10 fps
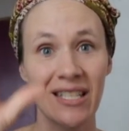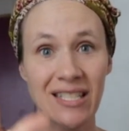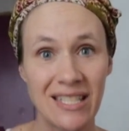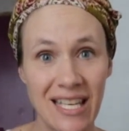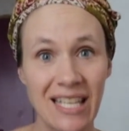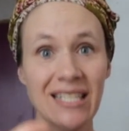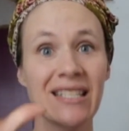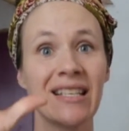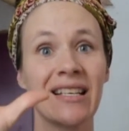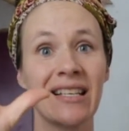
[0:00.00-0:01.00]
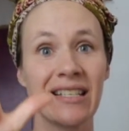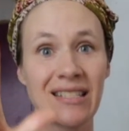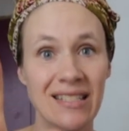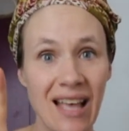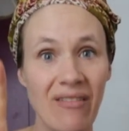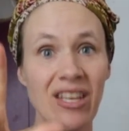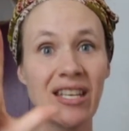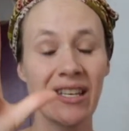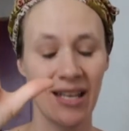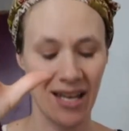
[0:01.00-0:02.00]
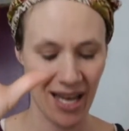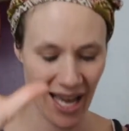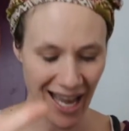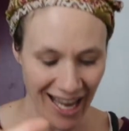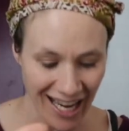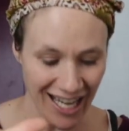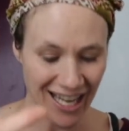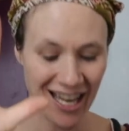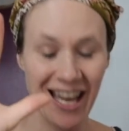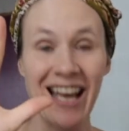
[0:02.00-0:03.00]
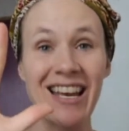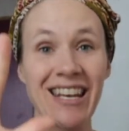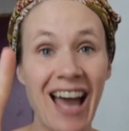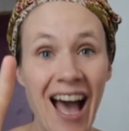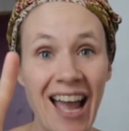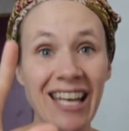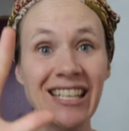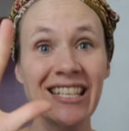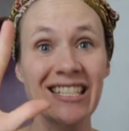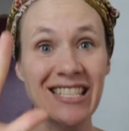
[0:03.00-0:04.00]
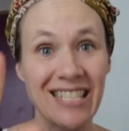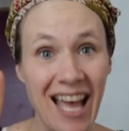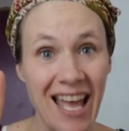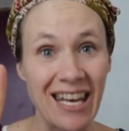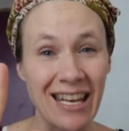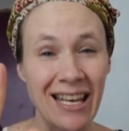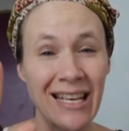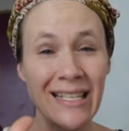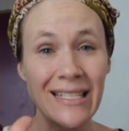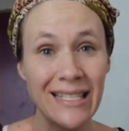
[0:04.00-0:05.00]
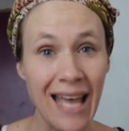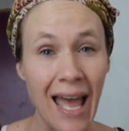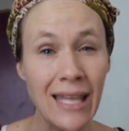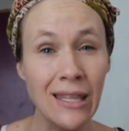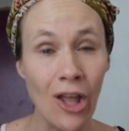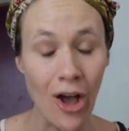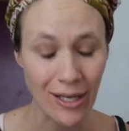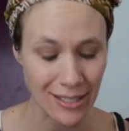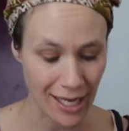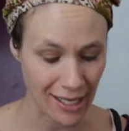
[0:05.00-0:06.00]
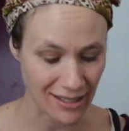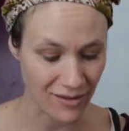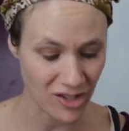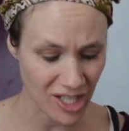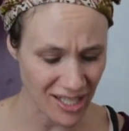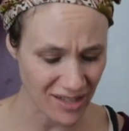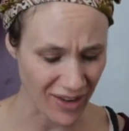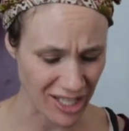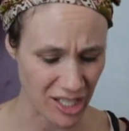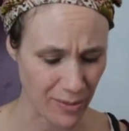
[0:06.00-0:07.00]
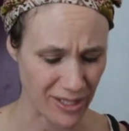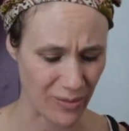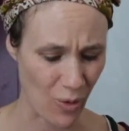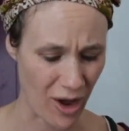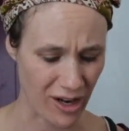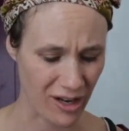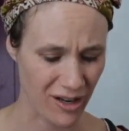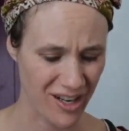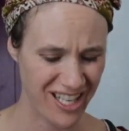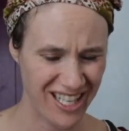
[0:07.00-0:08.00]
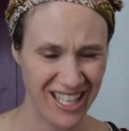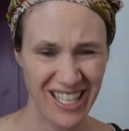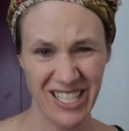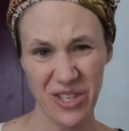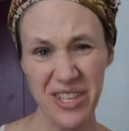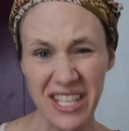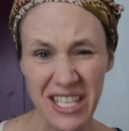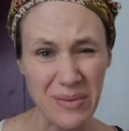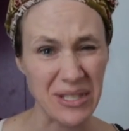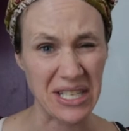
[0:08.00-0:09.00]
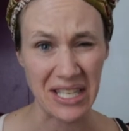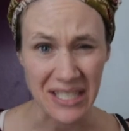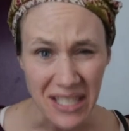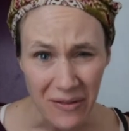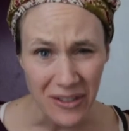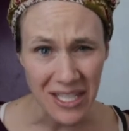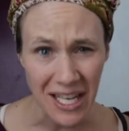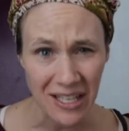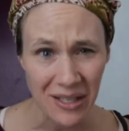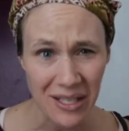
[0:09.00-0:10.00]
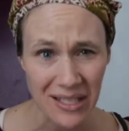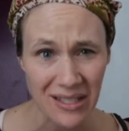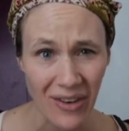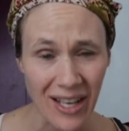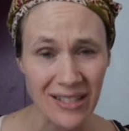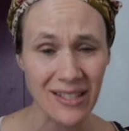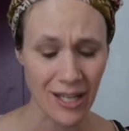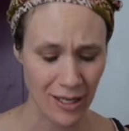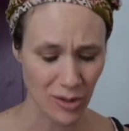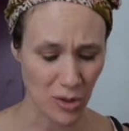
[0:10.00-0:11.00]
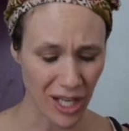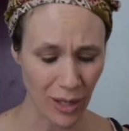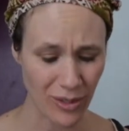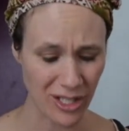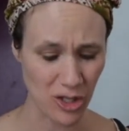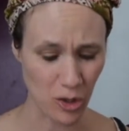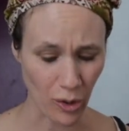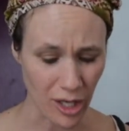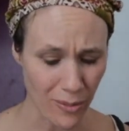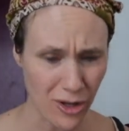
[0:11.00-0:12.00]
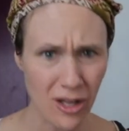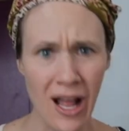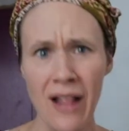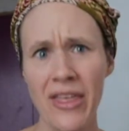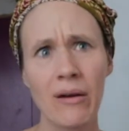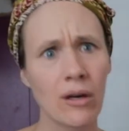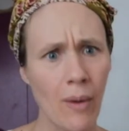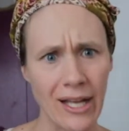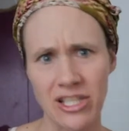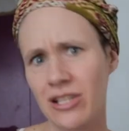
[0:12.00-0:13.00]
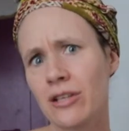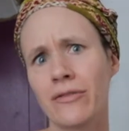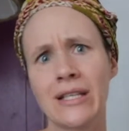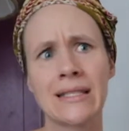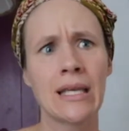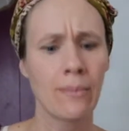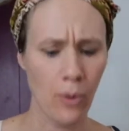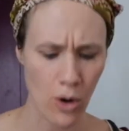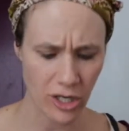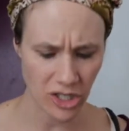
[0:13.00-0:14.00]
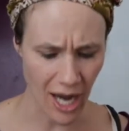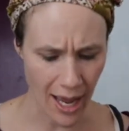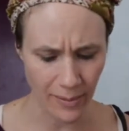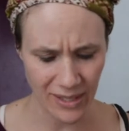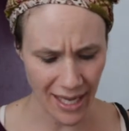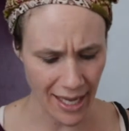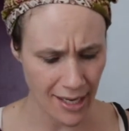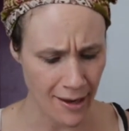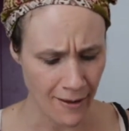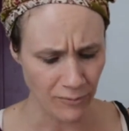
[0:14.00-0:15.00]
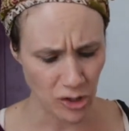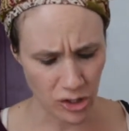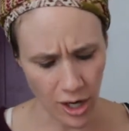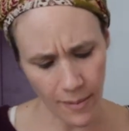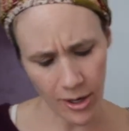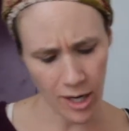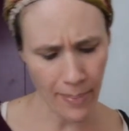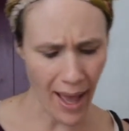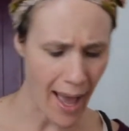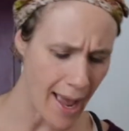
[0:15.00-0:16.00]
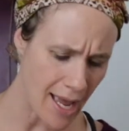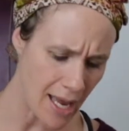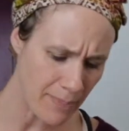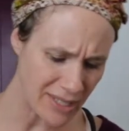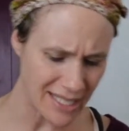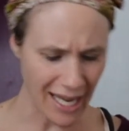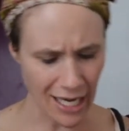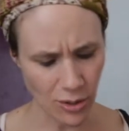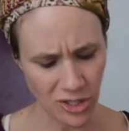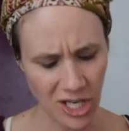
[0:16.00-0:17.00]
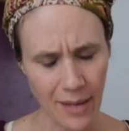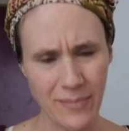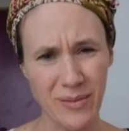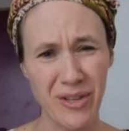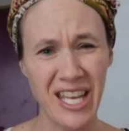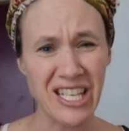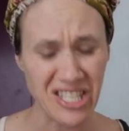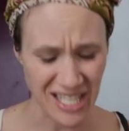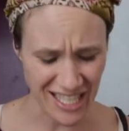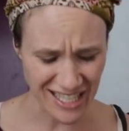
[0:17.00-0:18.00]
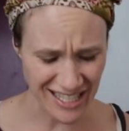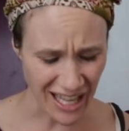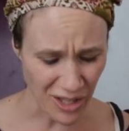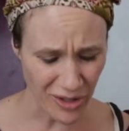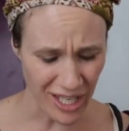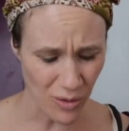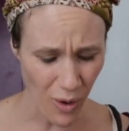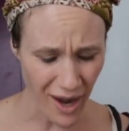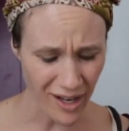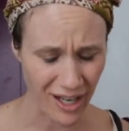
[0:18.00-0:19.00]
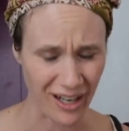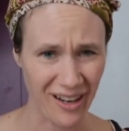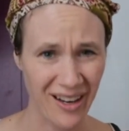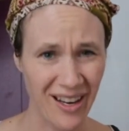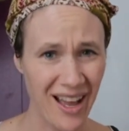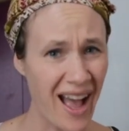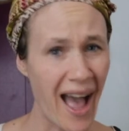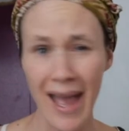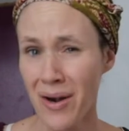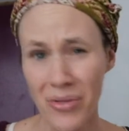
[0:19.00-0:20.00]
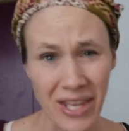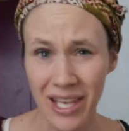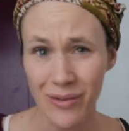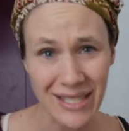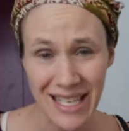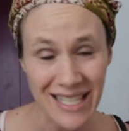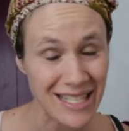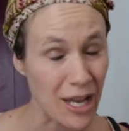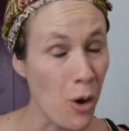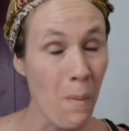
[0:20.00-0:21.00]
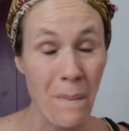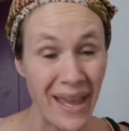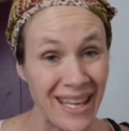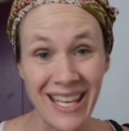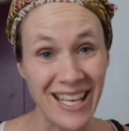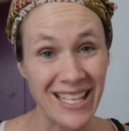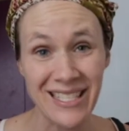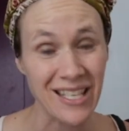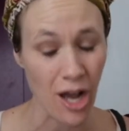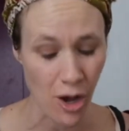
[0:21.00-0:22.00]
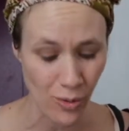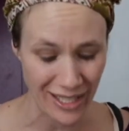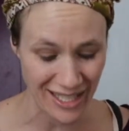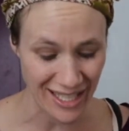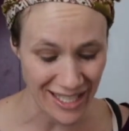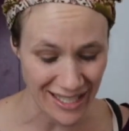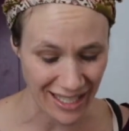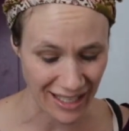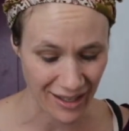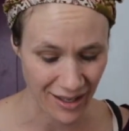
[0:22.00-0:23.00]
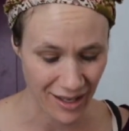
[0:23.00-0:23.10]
6, 7, 8, 9, 10. 10 long days of just vegetables and water. Do you think this was easy for Daniel and his friends? Do you think it was enjoyable? They were watching their friends eat pork chops and strawberry pie and potato chips while they just ate celery and water. I don't think it was easy. Obeying isn't always easy.